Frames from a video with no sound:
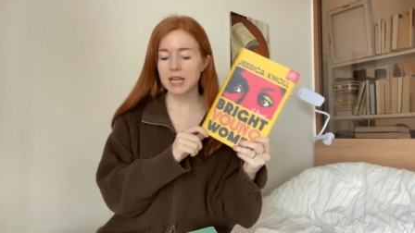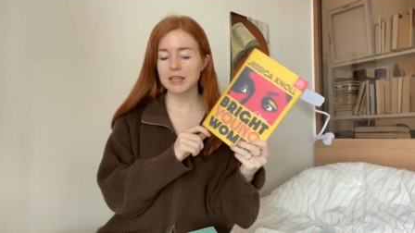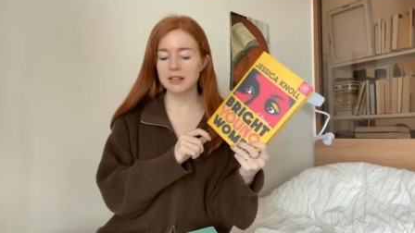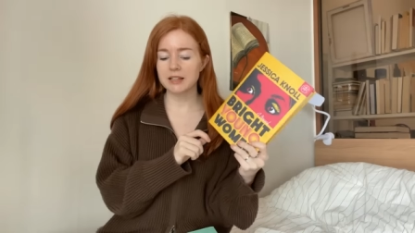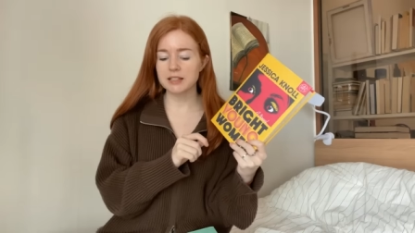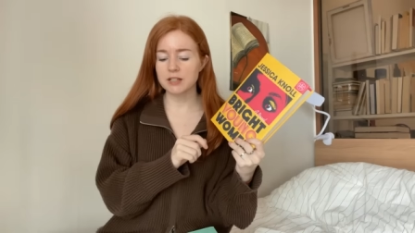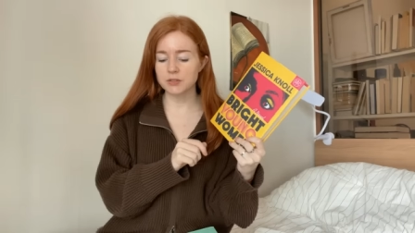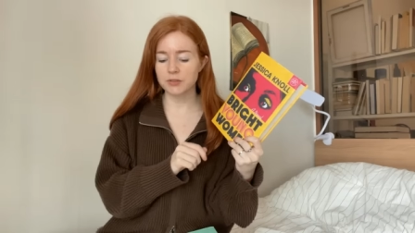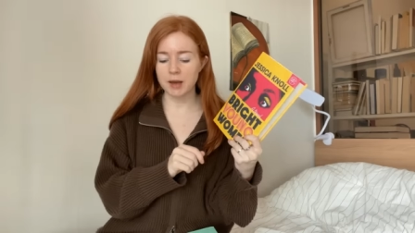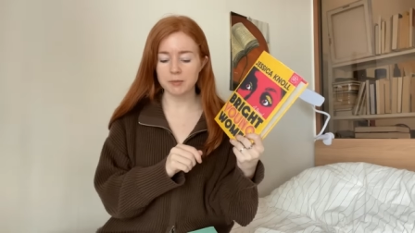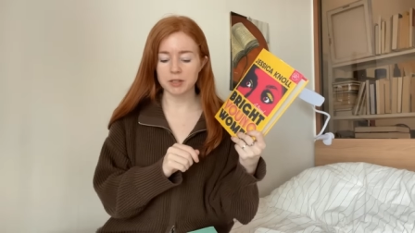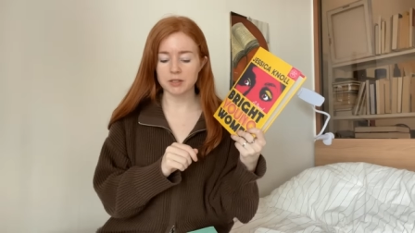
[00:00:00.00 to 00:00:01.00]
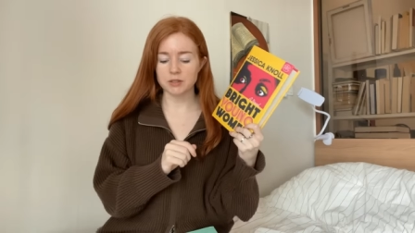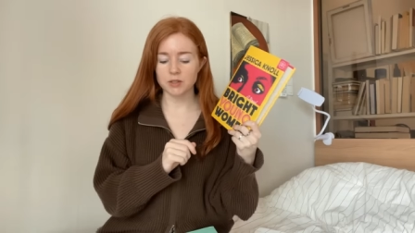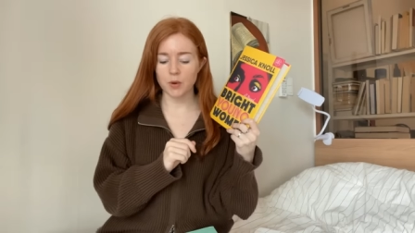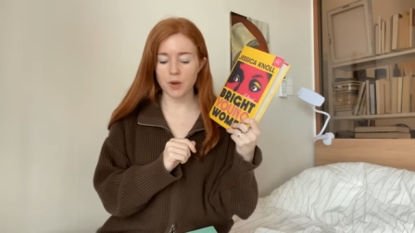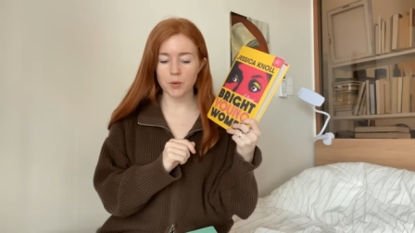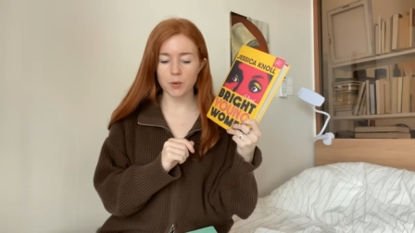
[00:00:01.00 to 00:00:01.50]
And that sounds fabulous. So
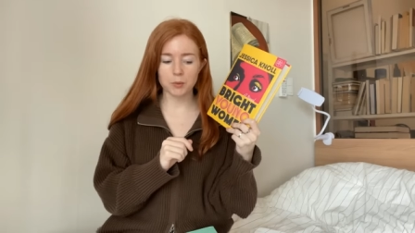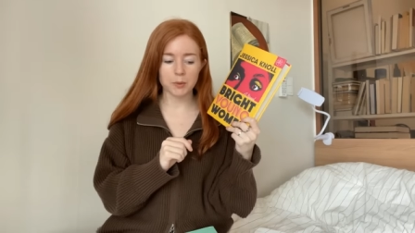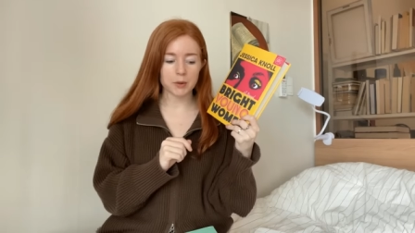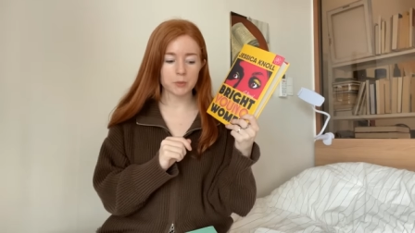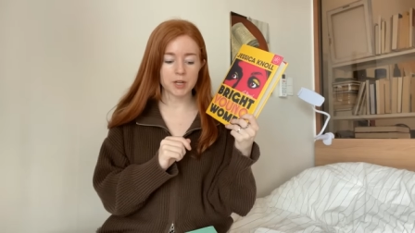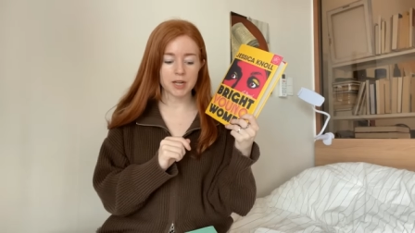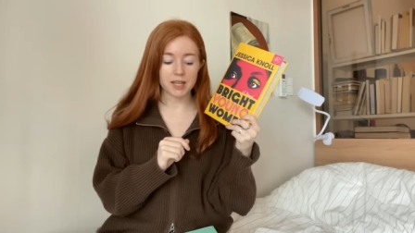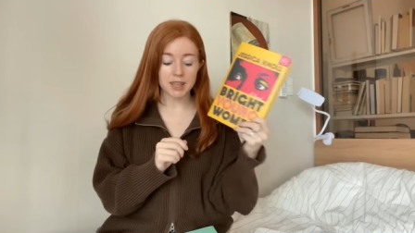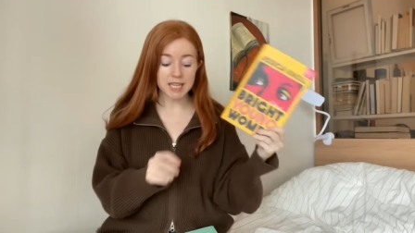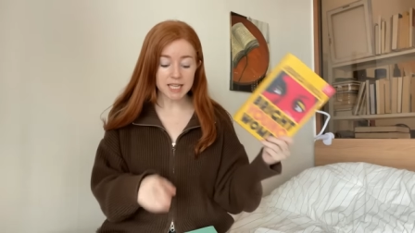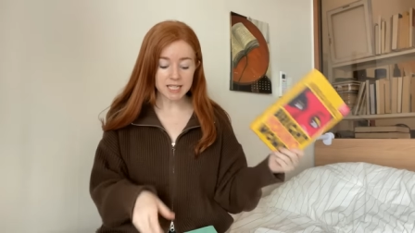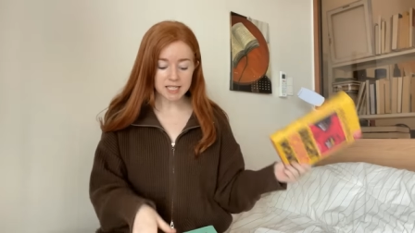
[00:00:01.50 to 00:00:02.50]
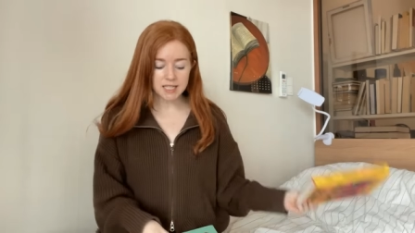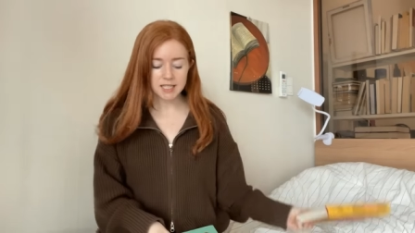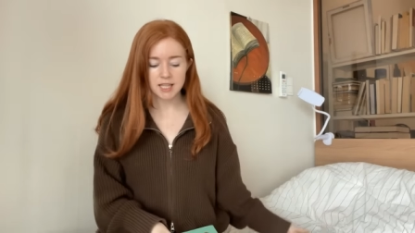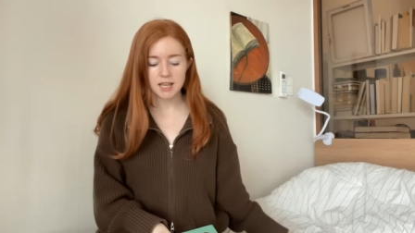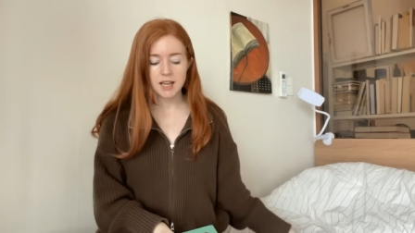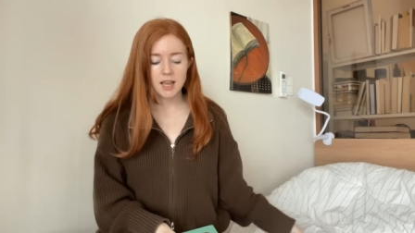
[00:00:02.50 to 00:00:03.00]
I will be reading this.